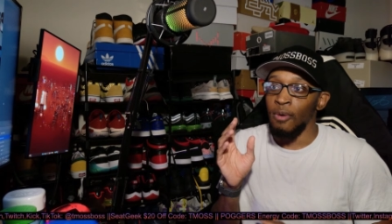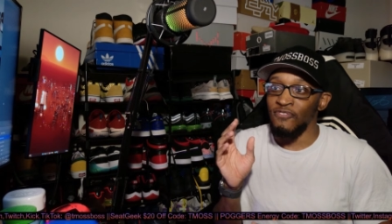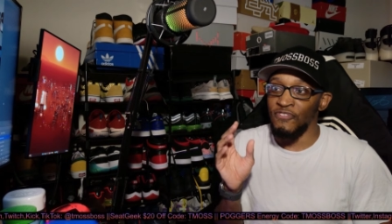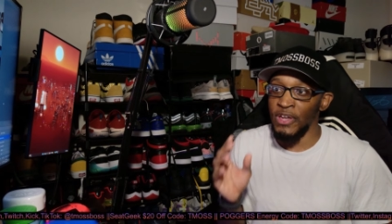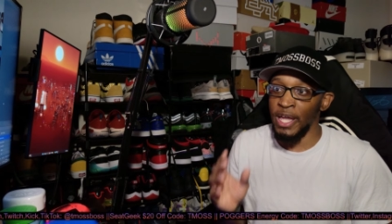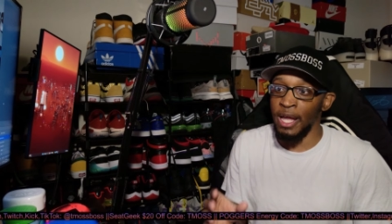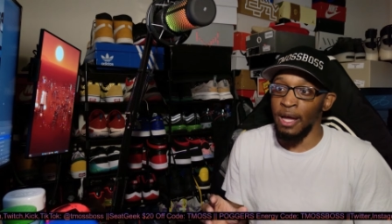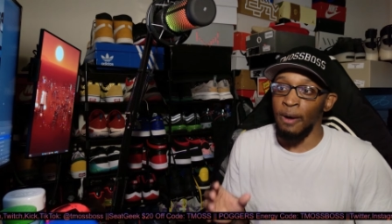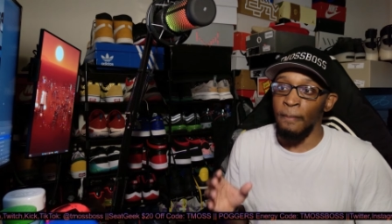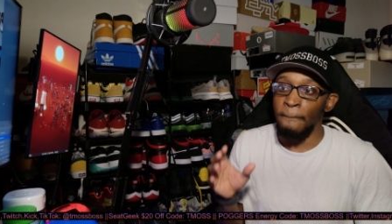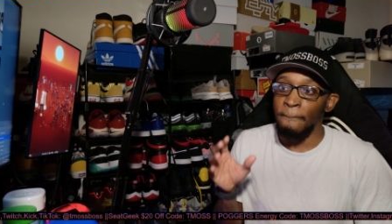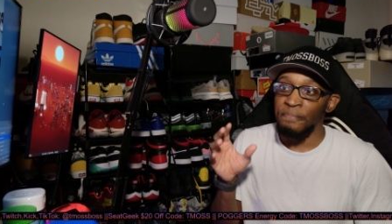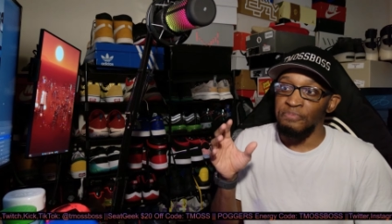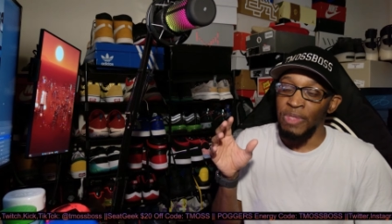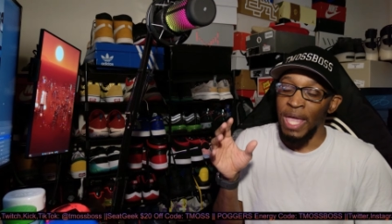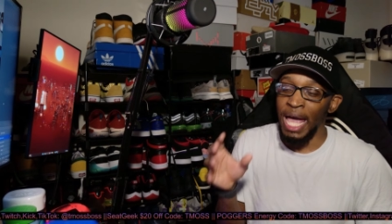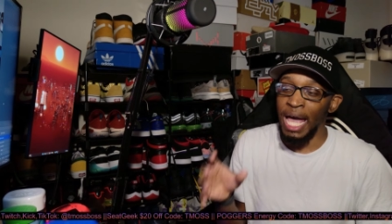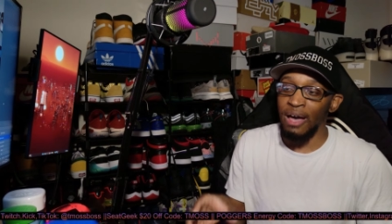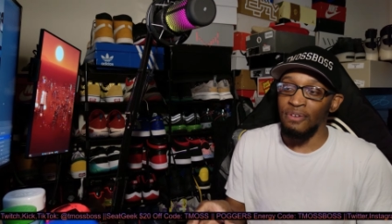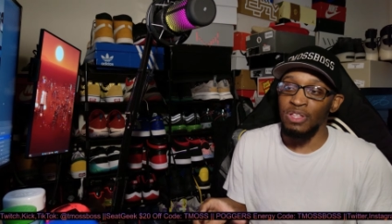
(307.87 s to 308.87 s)
Fam,
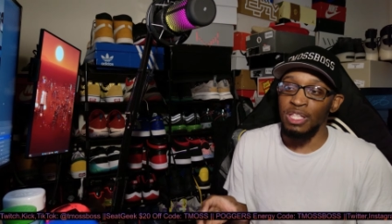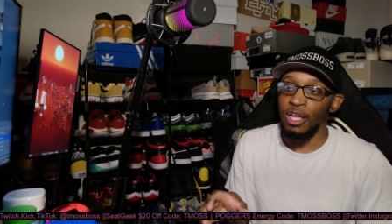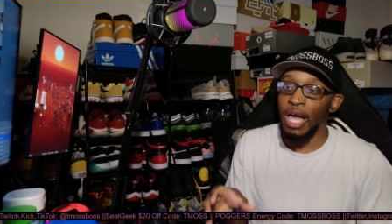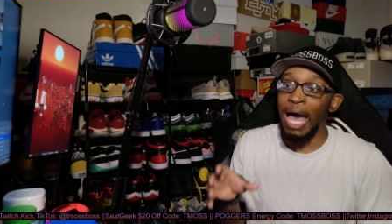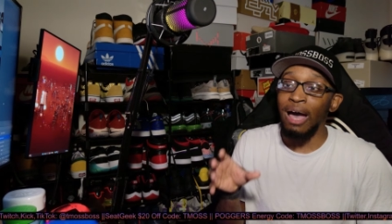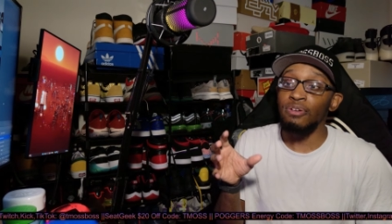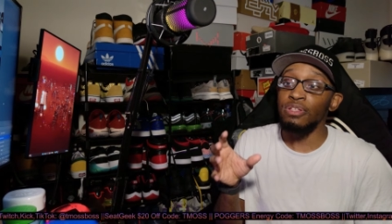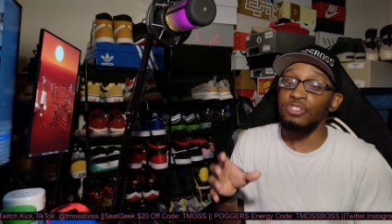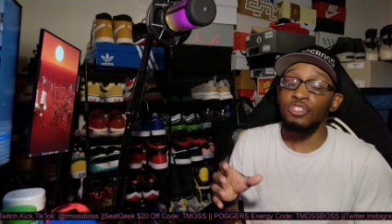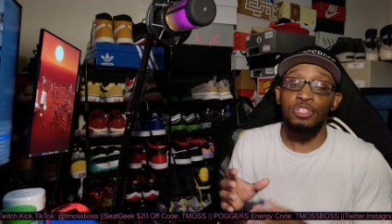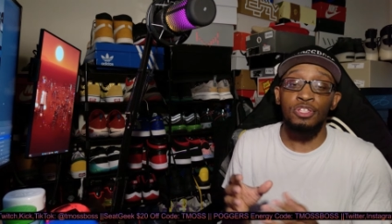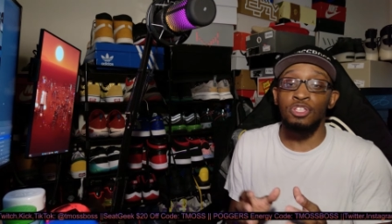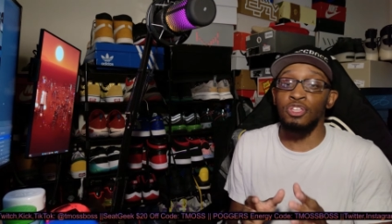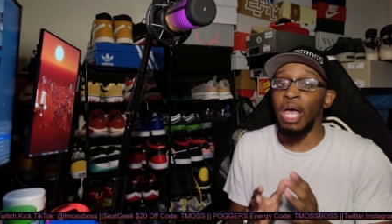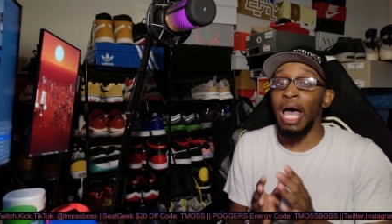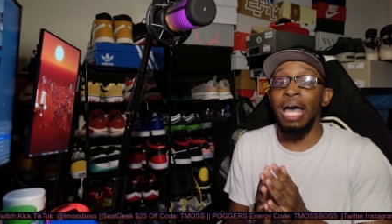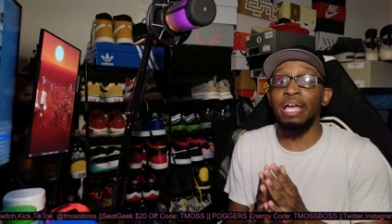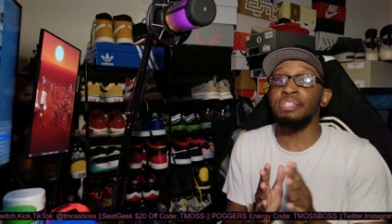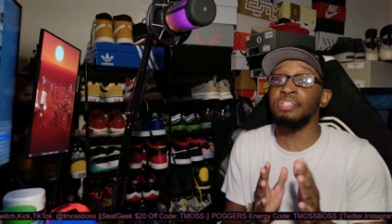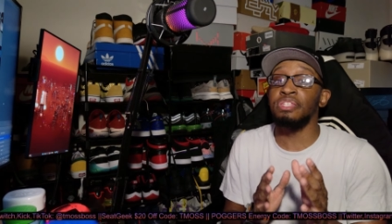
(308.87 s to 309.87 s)
I
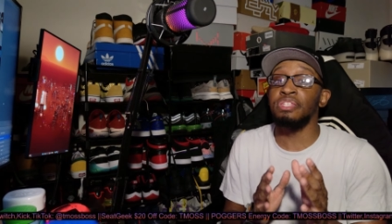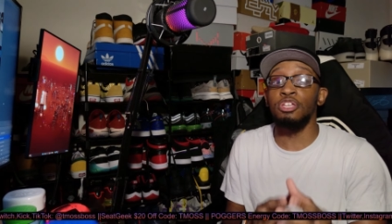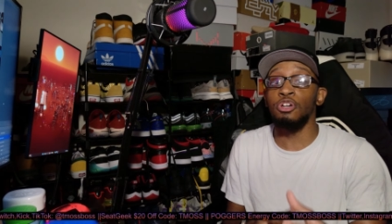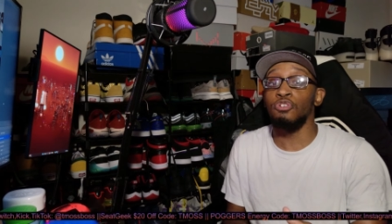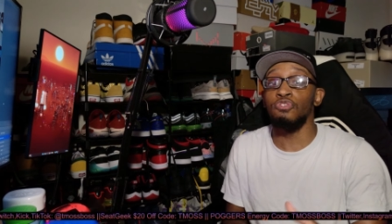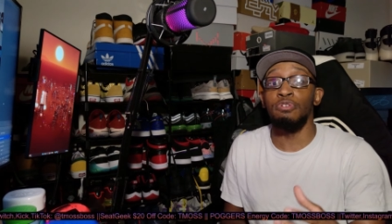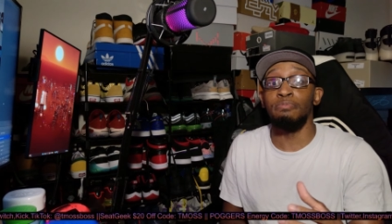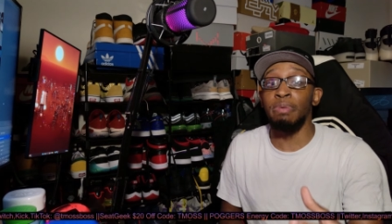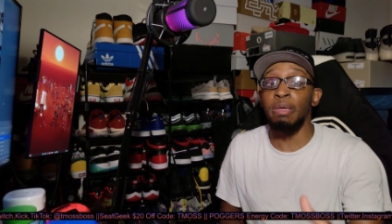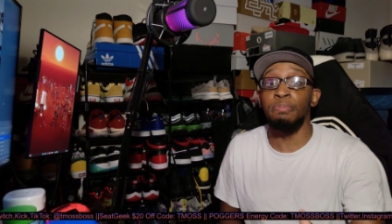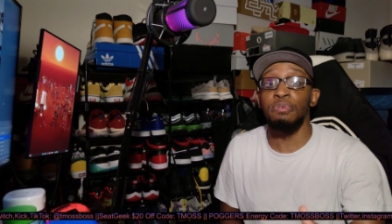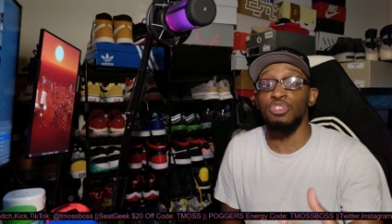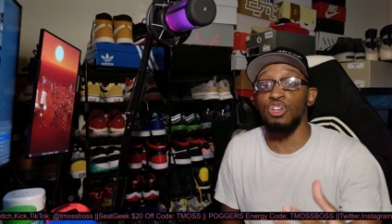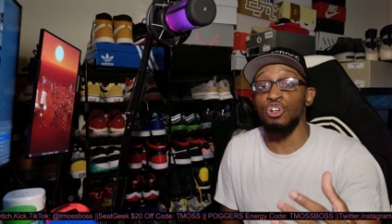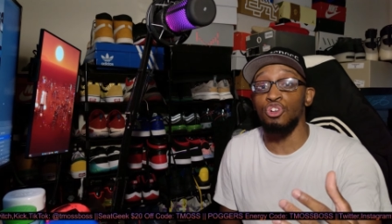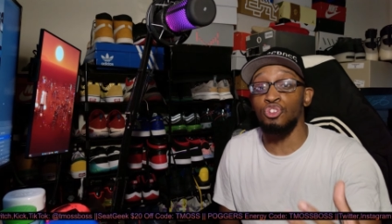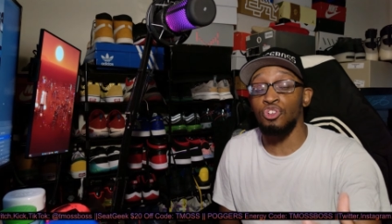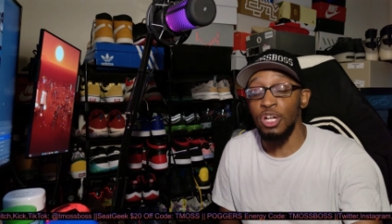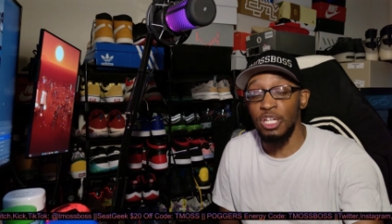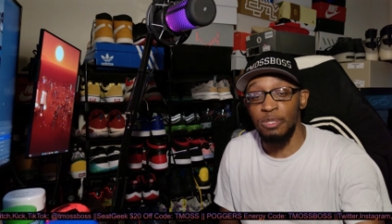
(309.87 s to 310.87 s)
still remember the
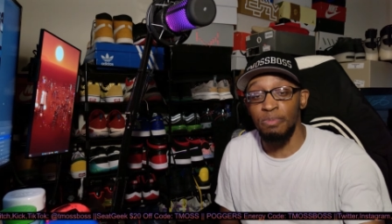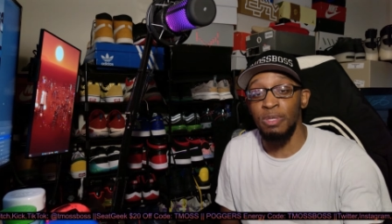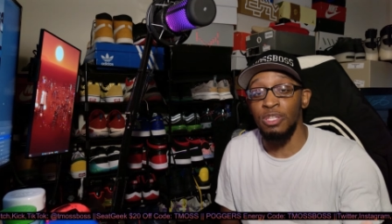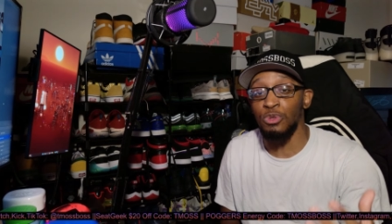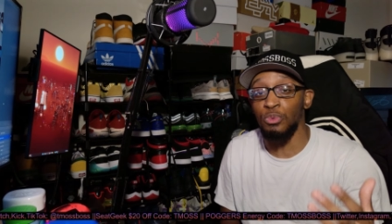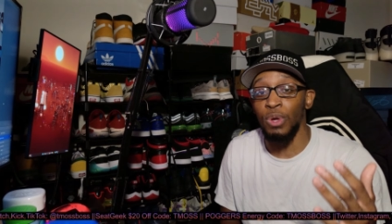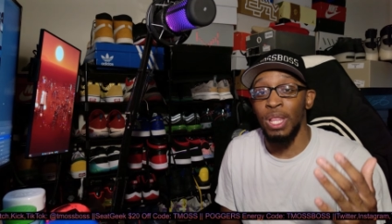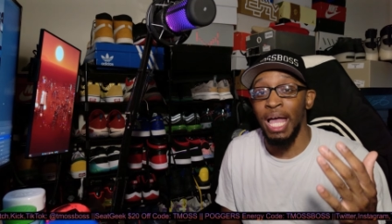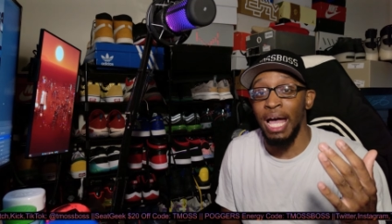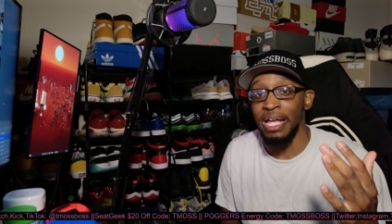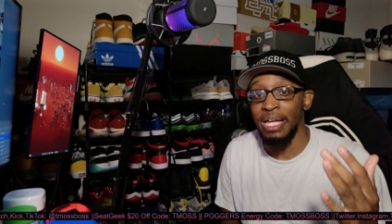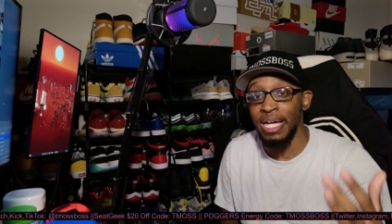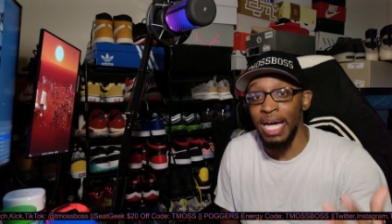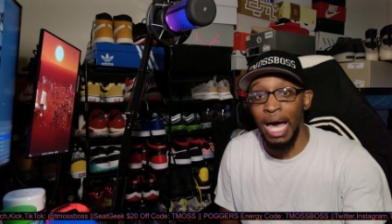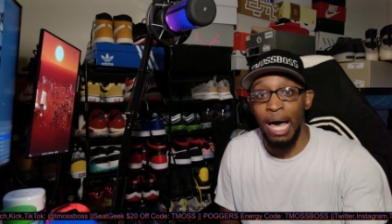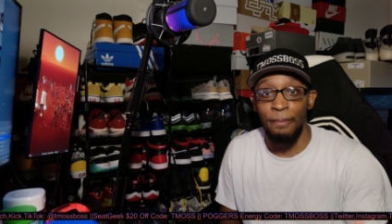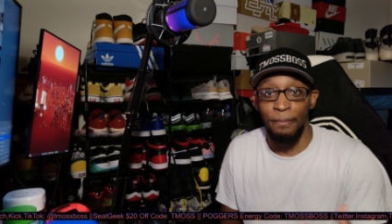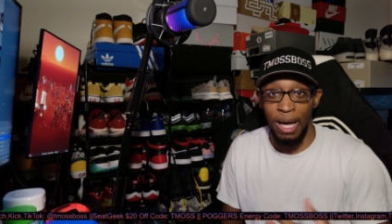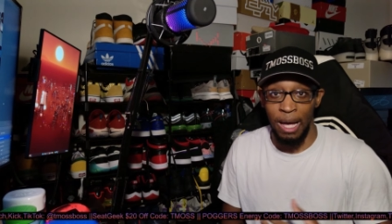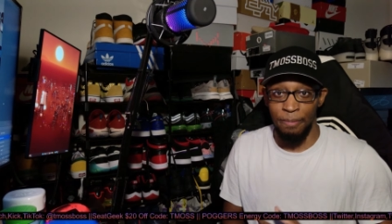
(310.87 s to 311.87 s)
Christmas when I
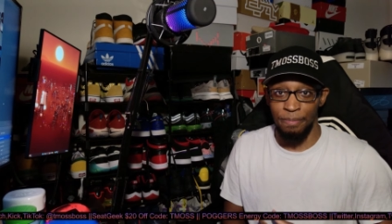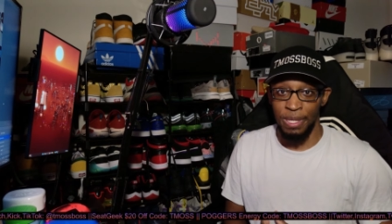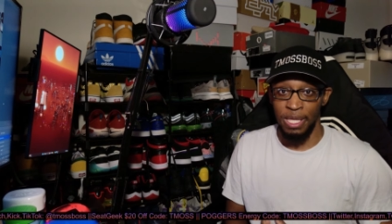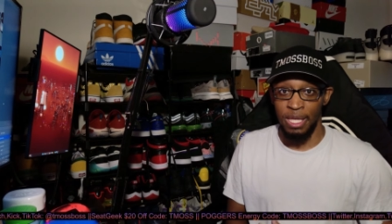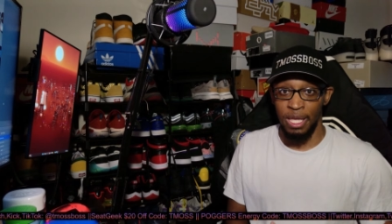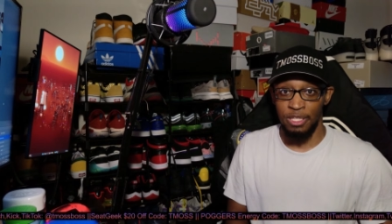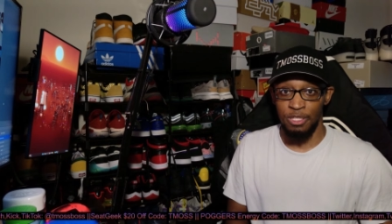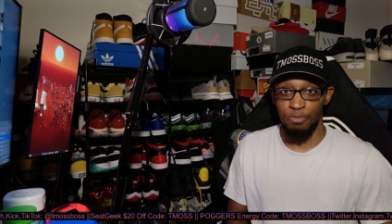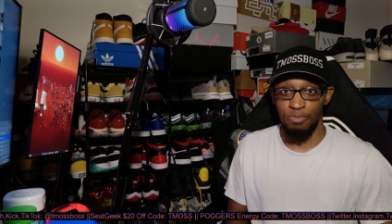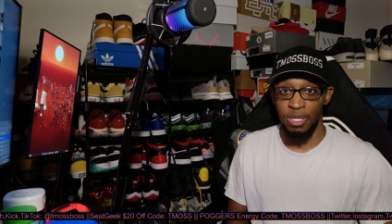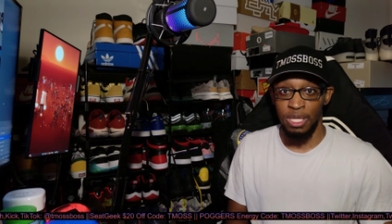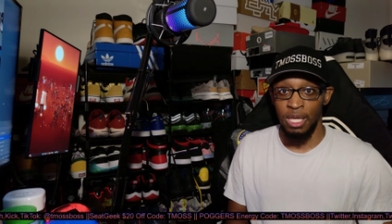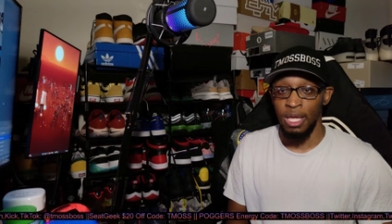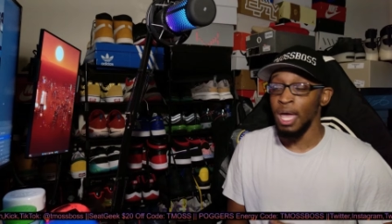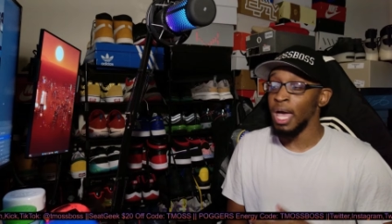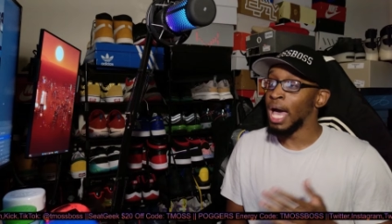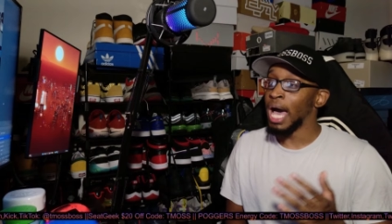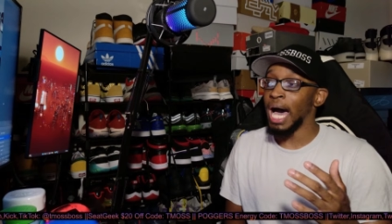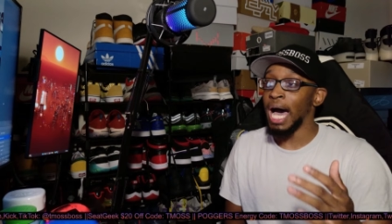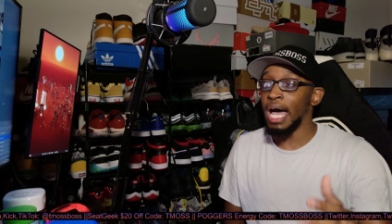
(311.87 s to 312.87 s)
got my PSP.
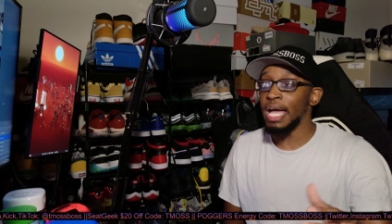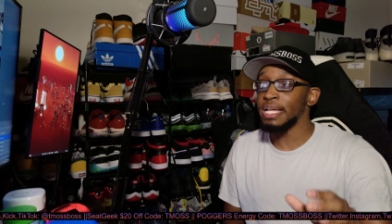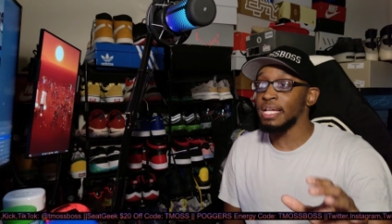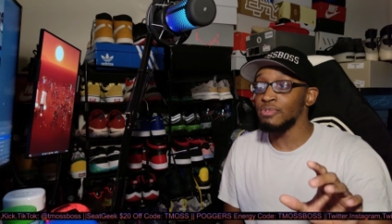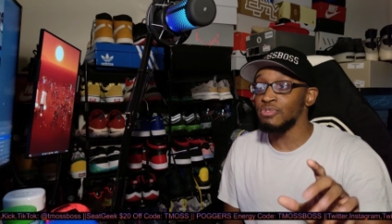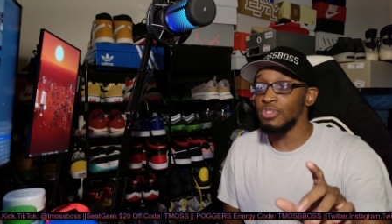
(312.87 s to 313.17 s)
I